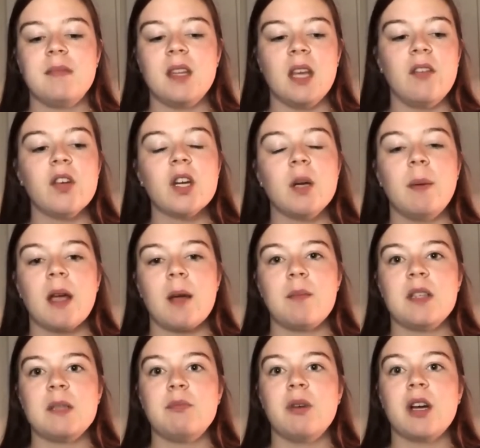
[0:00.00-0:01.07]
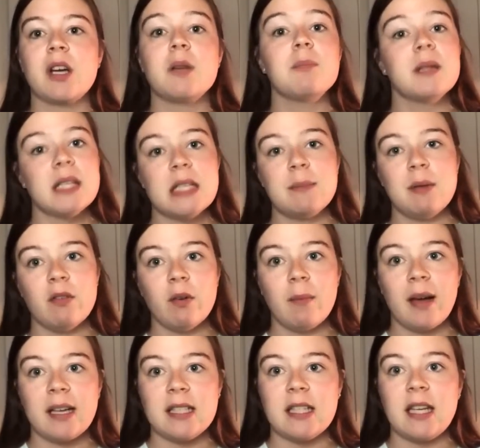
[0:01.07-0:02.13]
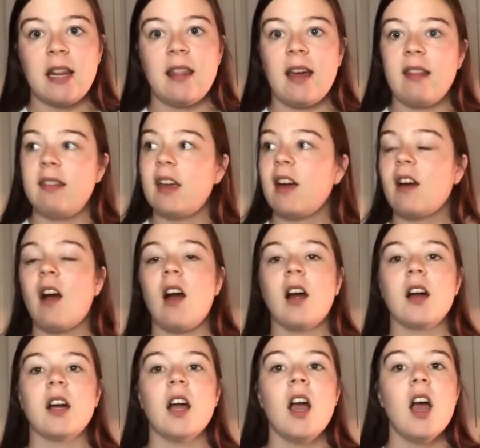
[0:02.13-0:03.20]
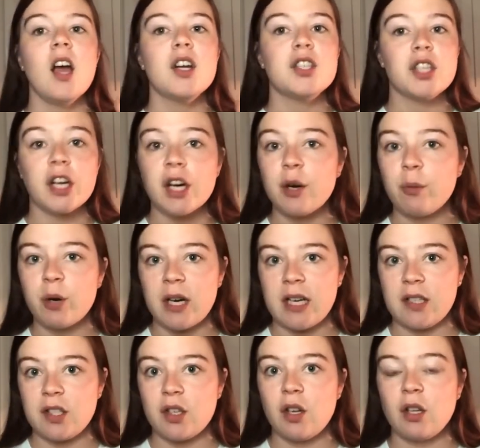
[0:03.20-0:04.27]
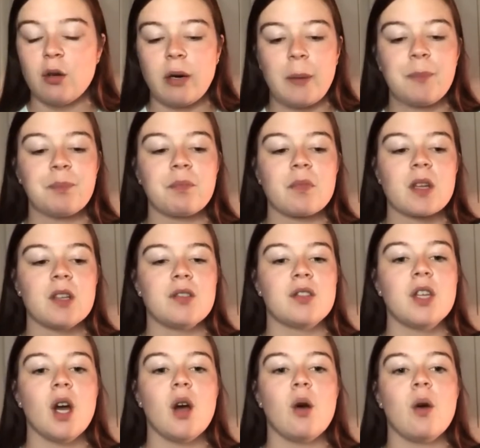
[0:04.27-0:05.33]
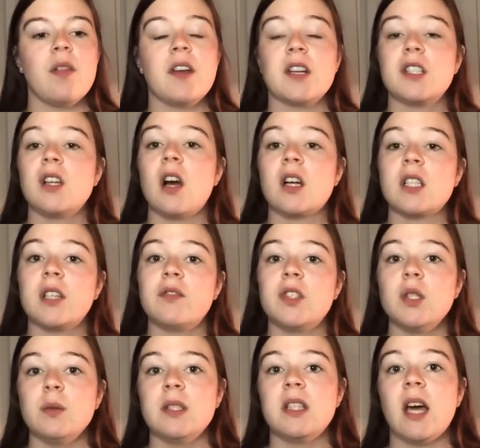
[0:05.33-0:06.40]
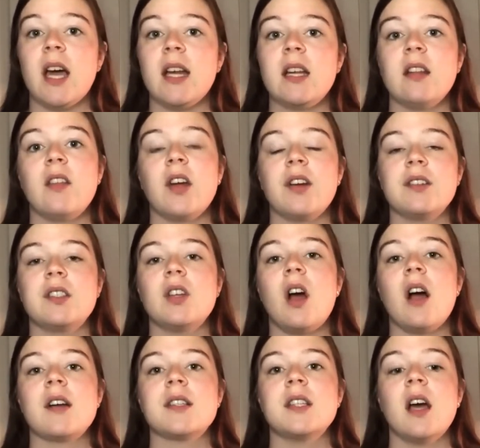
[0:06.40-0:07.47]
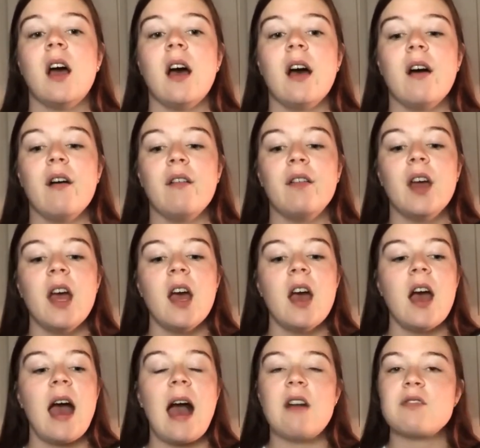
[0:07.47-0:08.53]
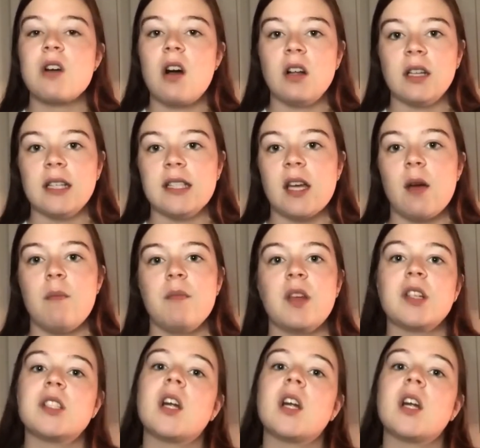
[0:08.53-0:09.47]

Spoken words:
if you're gonna pick up this book, please be reminded that there are trigger warnings galore. So there's talks of suicide, there's talks of alcoholism, there's